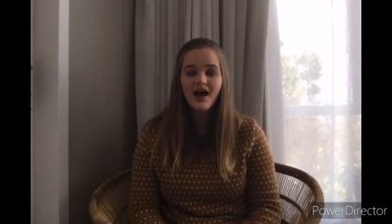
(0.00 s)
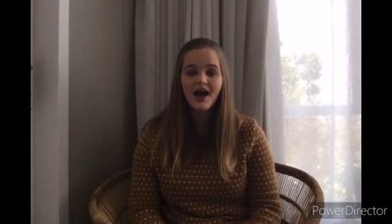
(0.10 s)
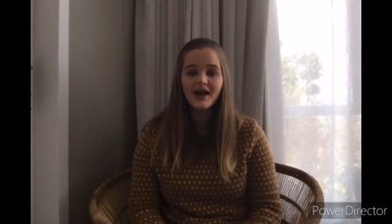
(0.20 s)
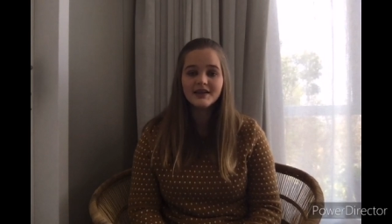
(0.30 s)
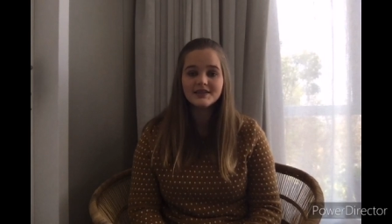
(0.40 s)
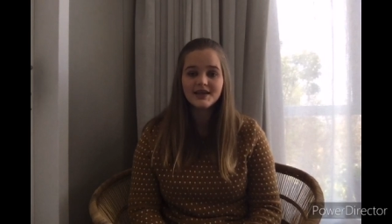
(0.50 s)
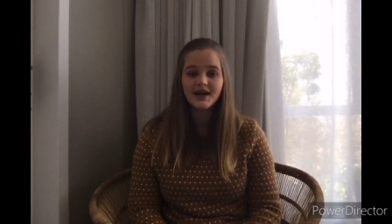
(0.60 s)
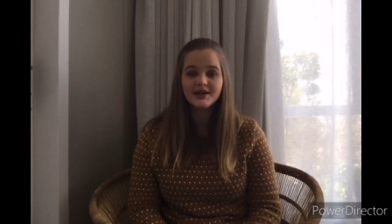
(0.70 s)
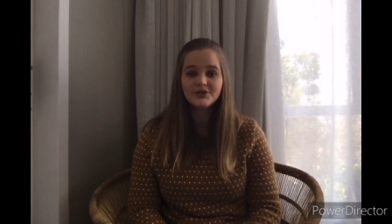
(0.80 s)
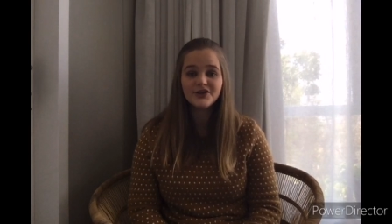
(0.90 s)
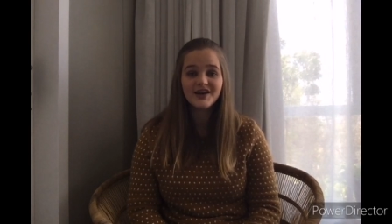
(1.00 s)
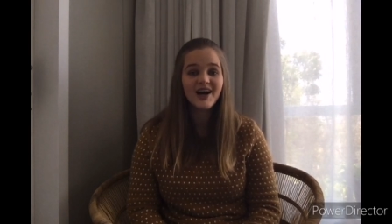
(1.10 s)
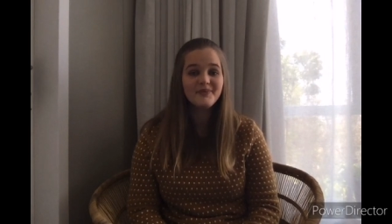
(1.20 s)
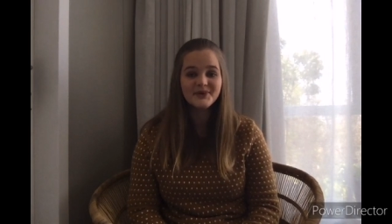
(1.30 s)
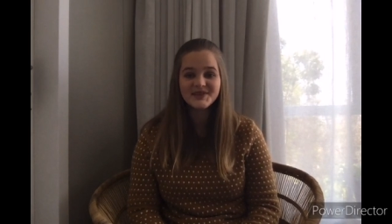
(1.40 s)
And I took a
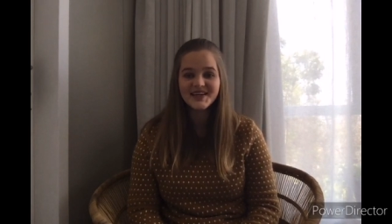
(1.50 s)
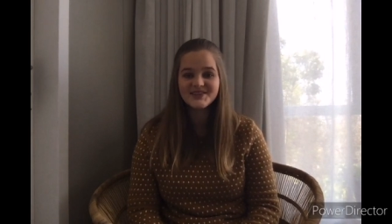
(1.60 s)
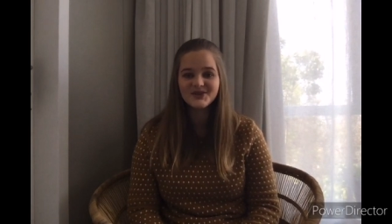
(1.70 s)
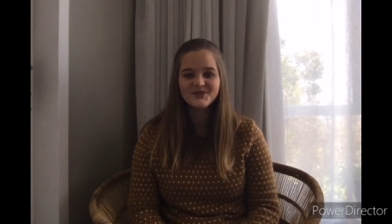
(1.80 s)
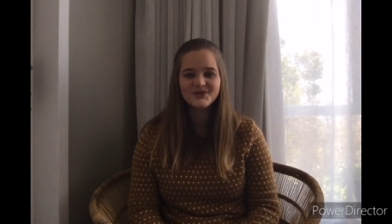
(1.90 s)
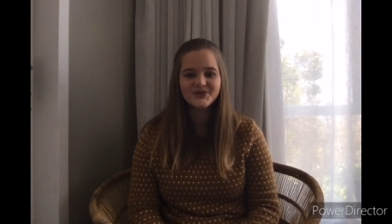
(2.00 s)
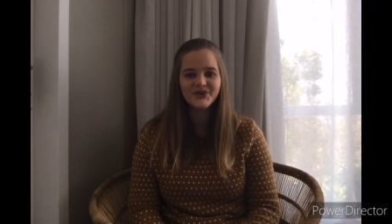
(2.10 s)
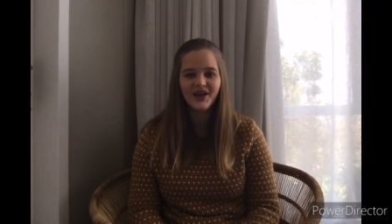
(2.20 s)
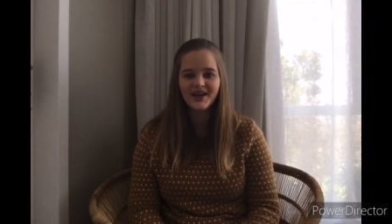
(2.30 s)
couple days off school